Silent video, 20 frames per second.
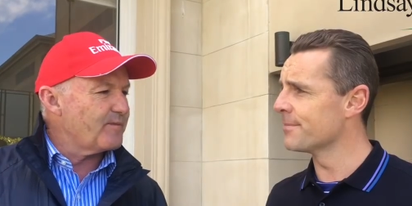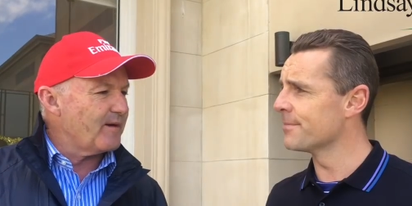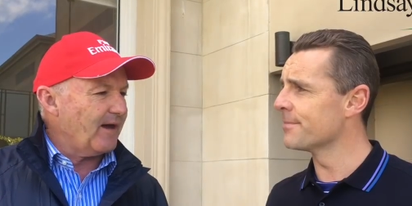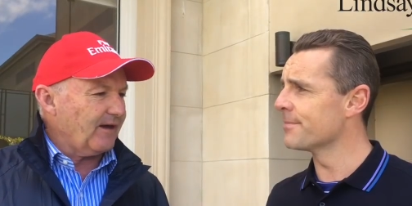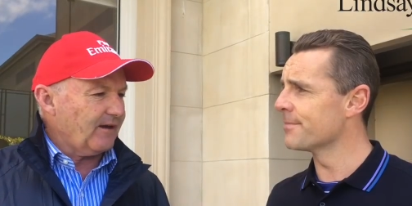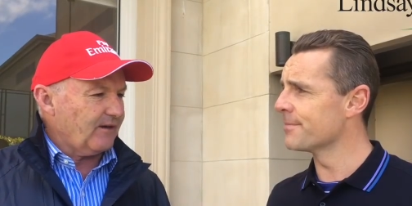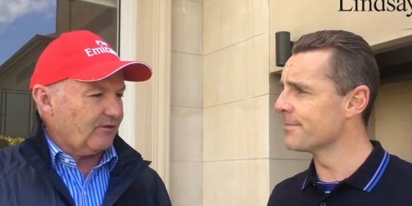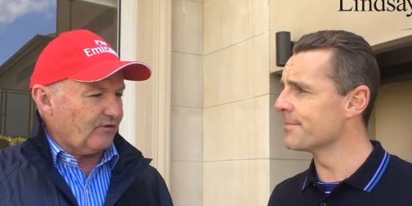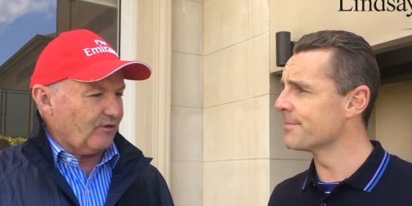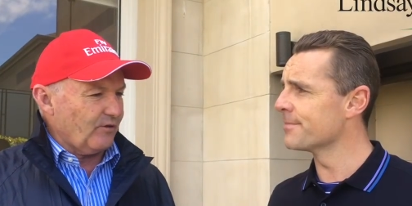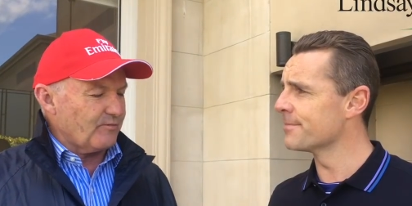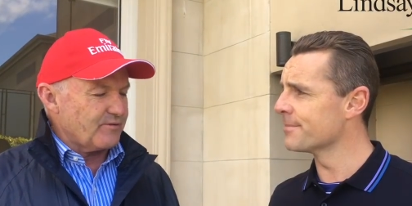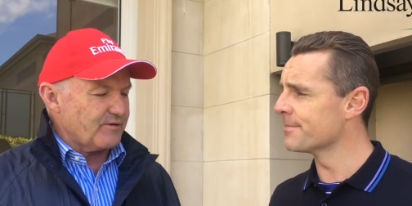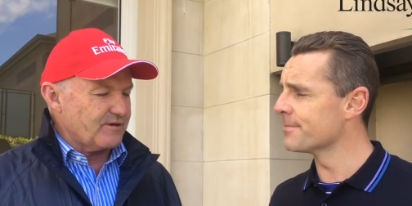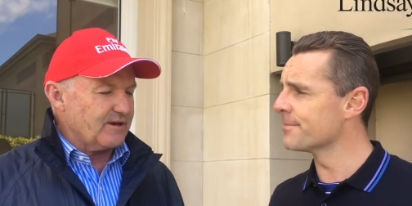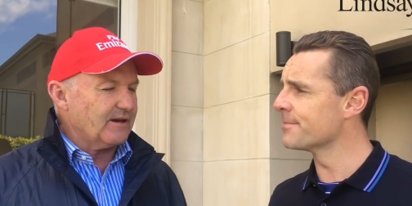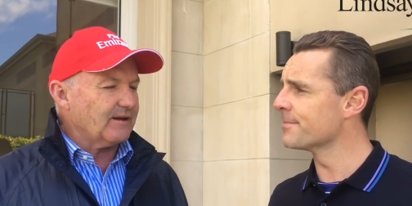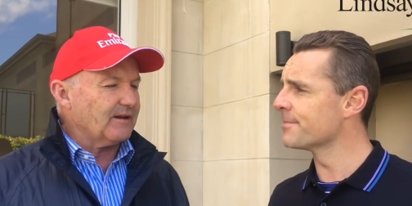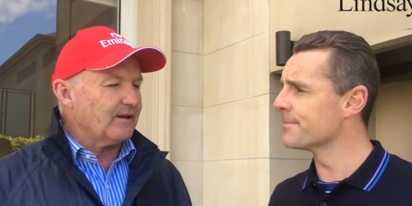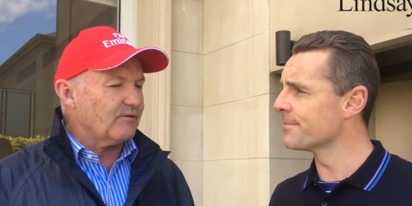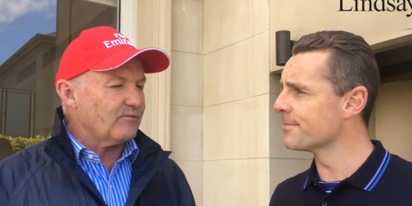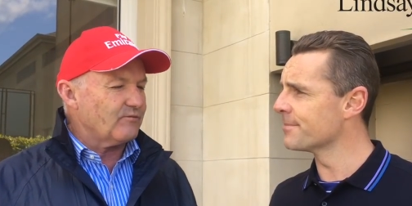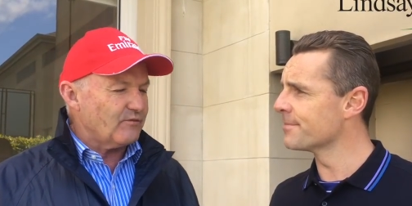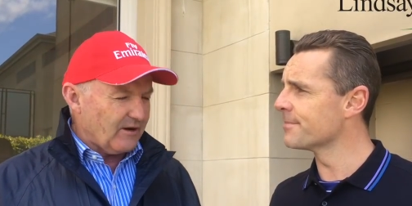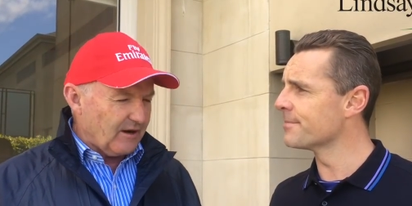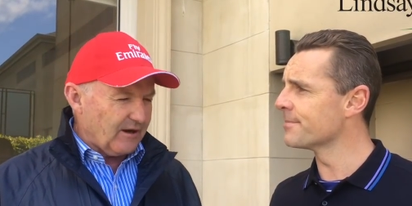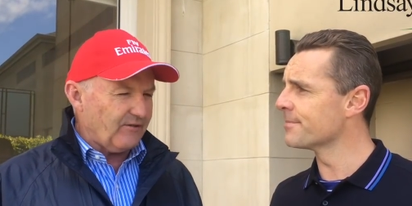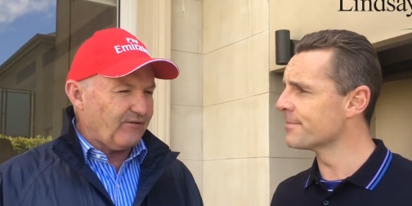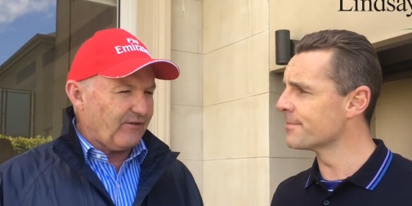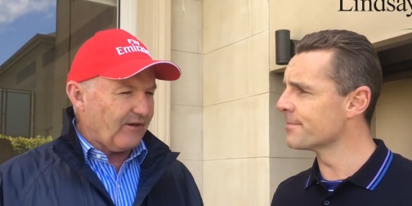Speaker 1: back because I'm predicting
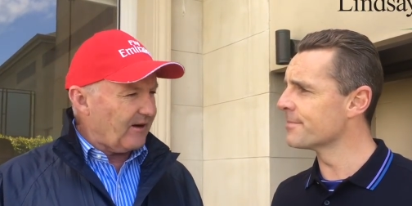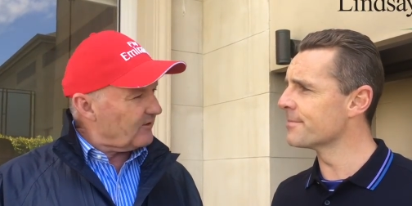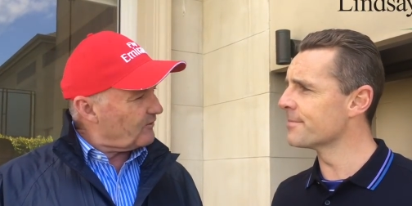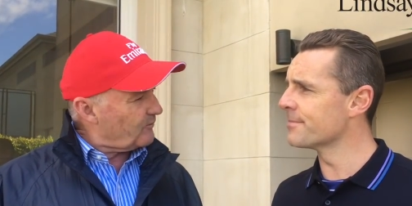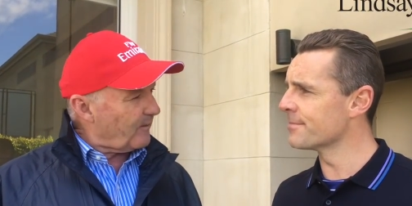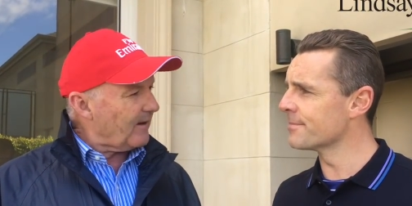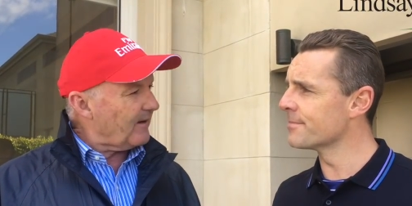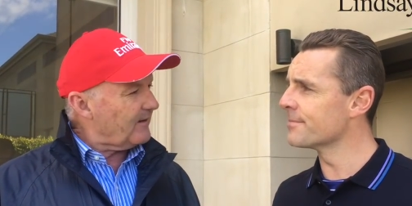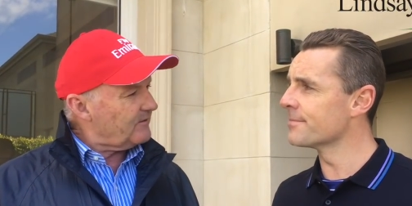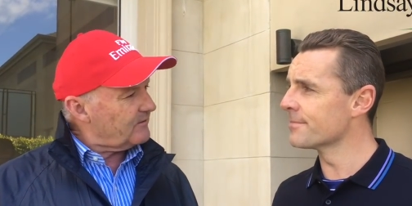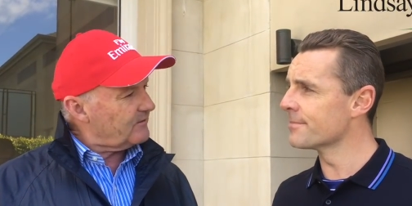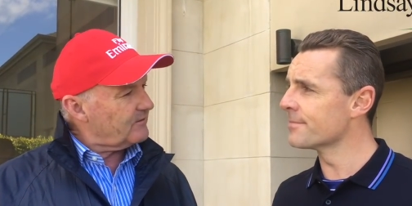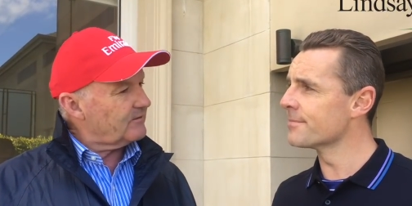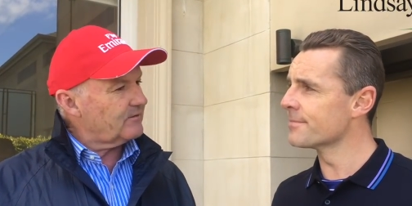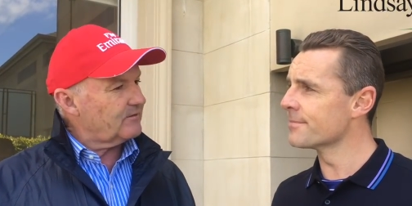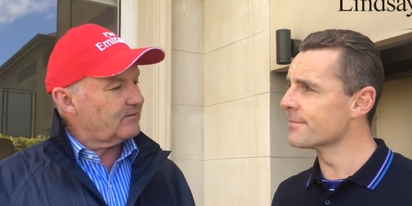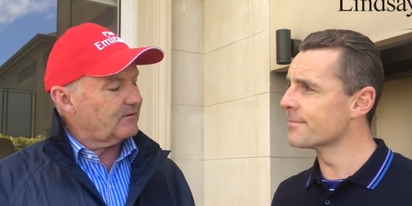really fast pace.